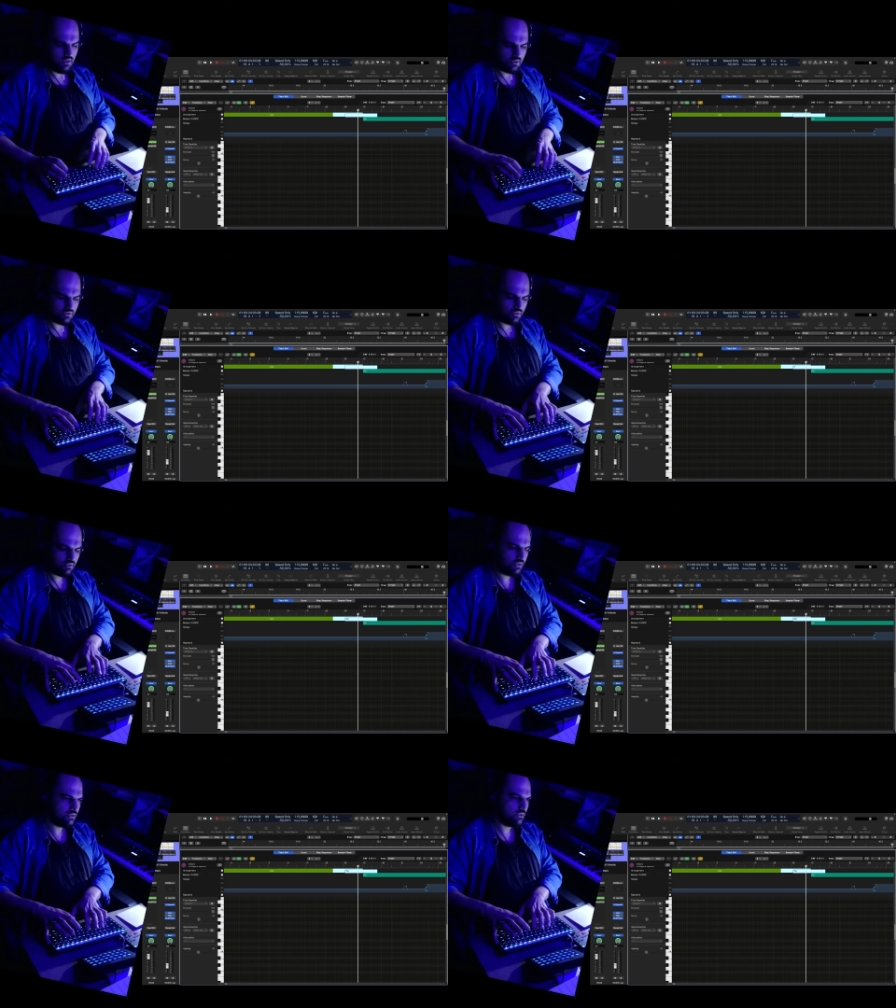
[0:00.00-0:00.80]
So
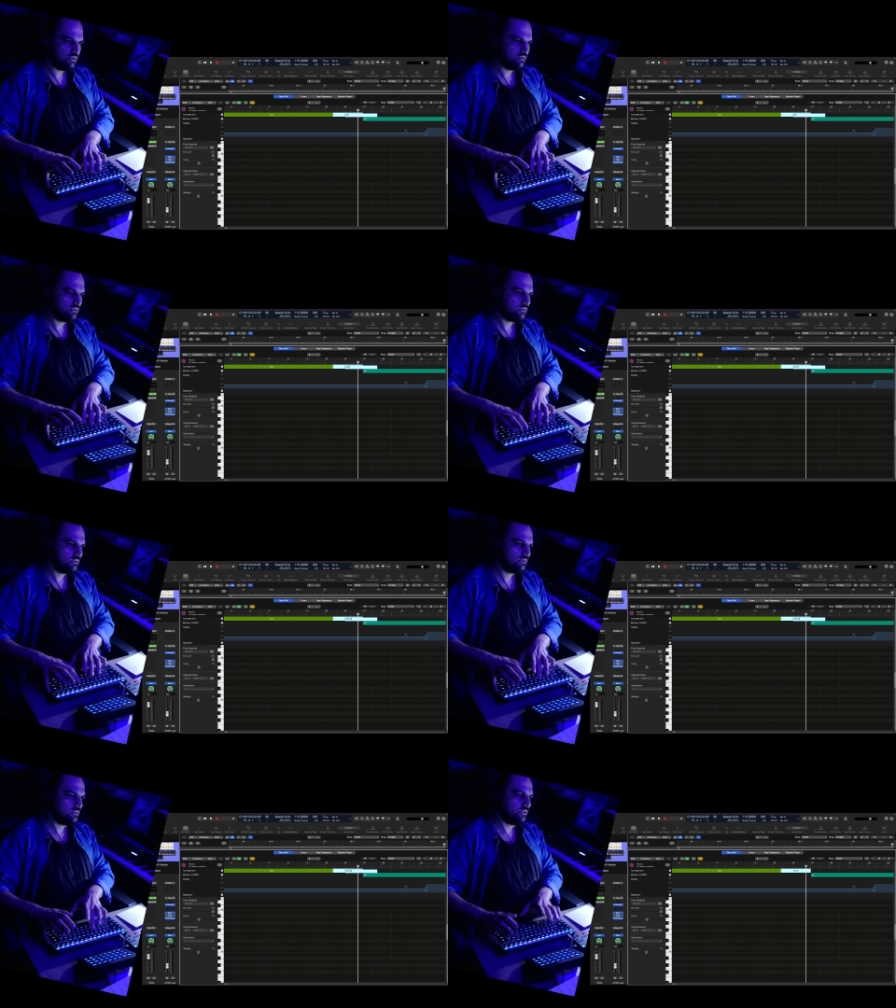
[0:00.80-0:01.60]

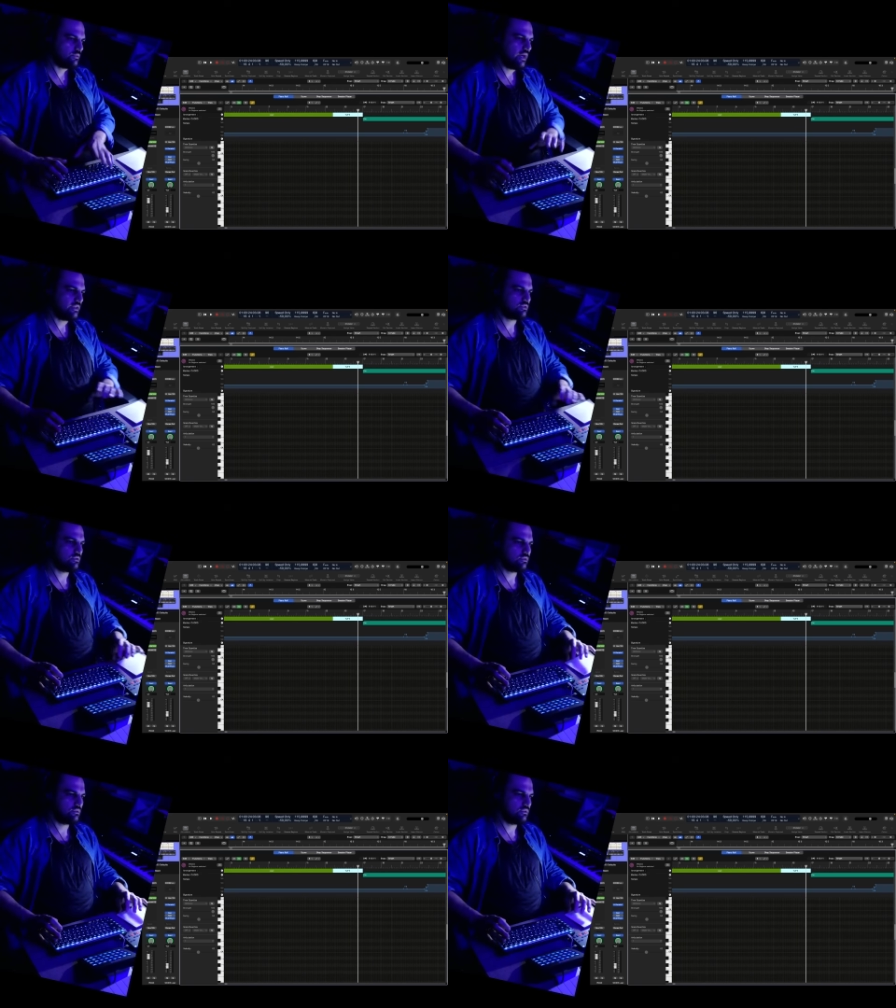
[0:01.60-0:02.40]
you write so
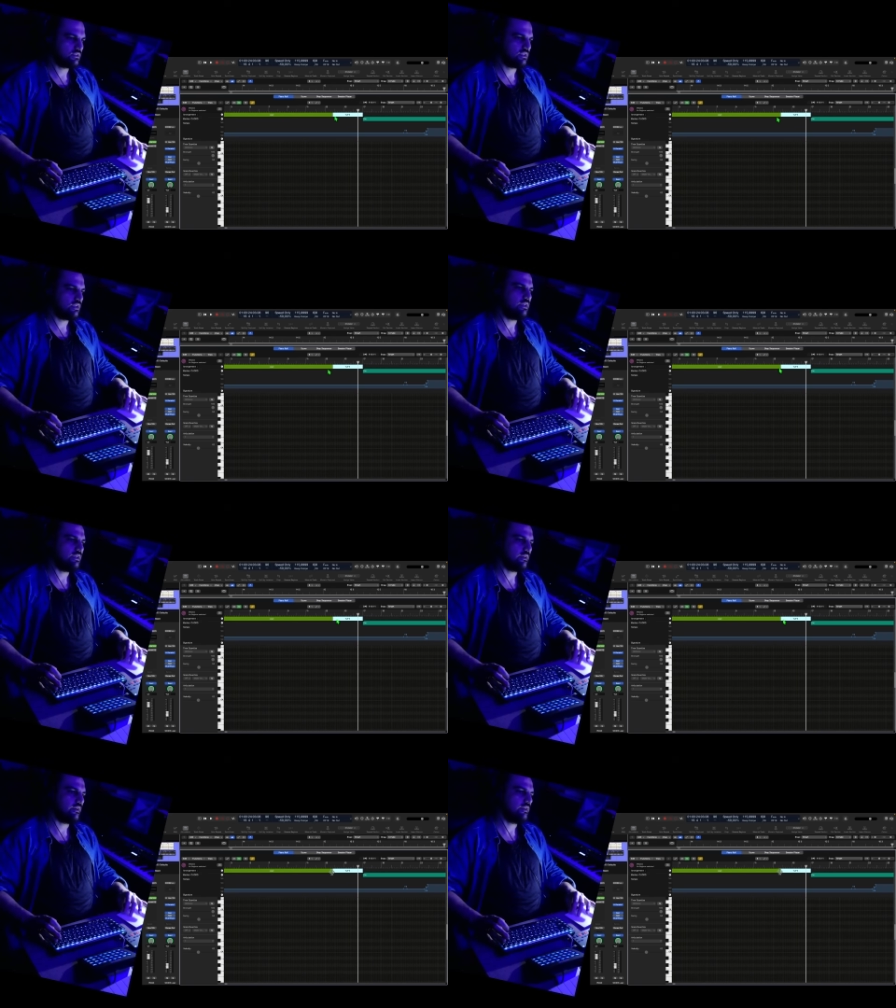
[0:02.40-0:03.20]
tutti here
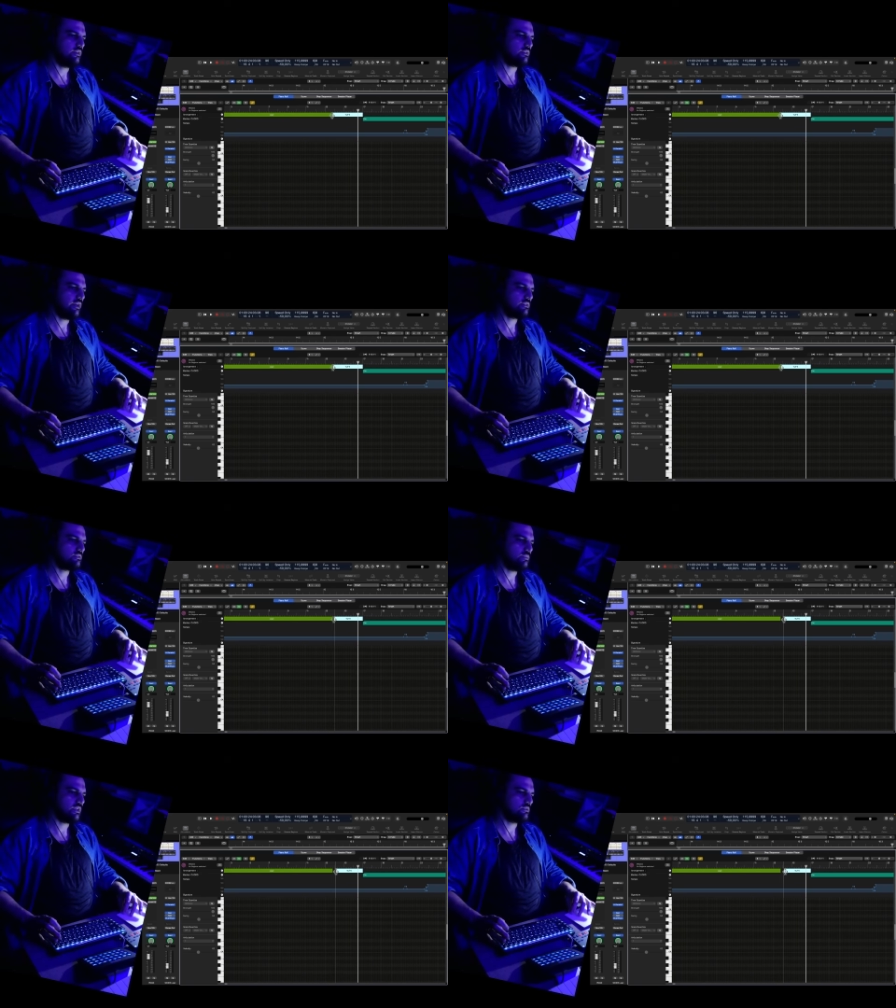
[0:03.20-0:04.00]
it has to
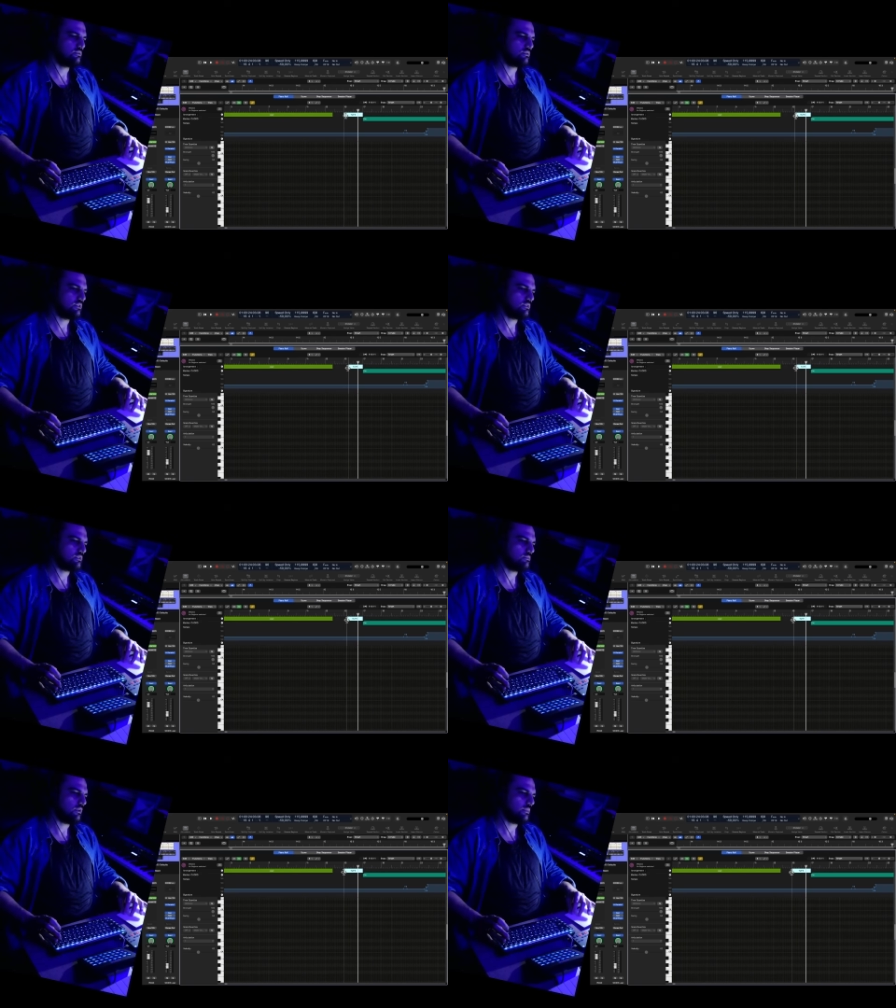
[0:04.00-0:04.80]
be a tutti in this
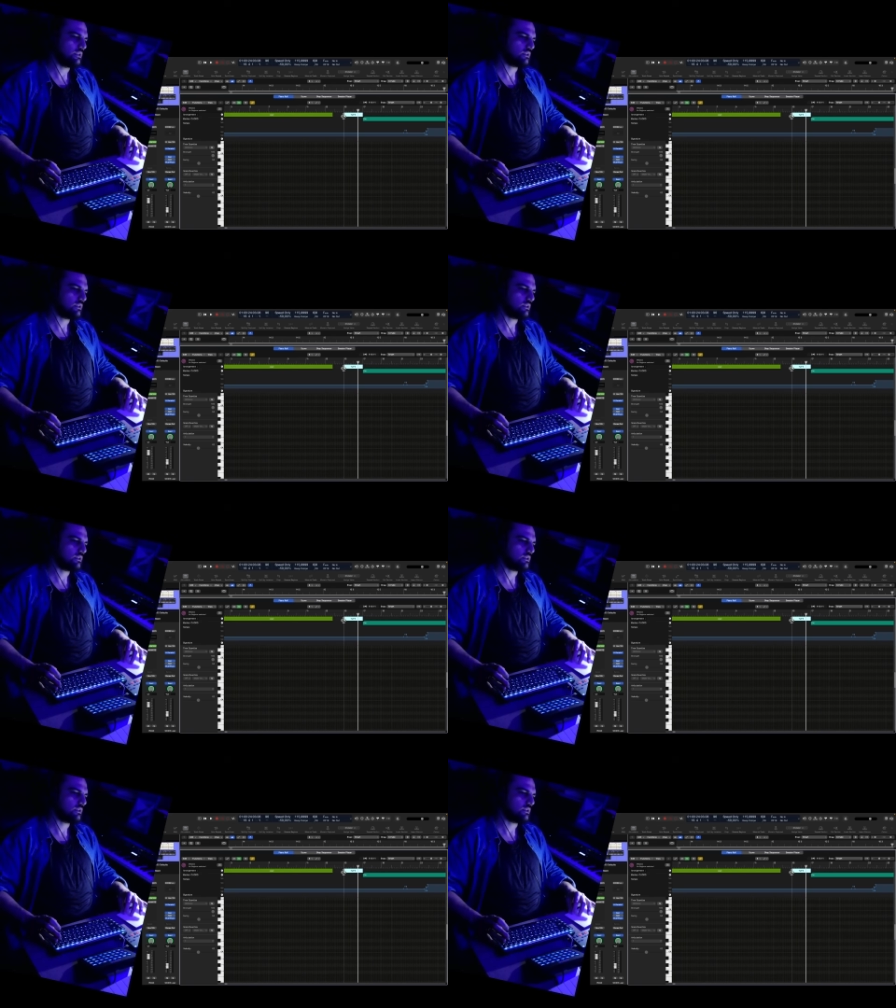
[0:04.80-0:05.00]
moment.